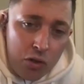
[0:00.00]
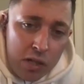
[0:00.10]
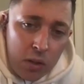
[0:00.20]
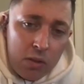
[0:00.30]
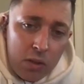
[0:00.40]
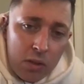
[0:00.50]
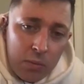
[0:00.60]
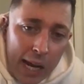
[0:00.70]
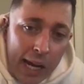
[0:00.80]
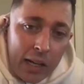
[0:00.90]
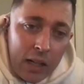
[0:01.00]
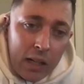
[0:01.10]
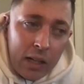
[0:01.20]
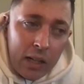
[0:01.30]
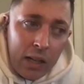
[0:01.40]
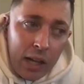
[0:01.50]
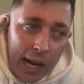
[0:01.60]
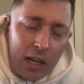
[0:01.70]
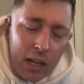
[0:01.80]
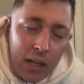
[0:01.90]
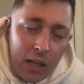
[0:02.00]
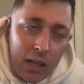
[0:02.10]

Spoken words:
doing something in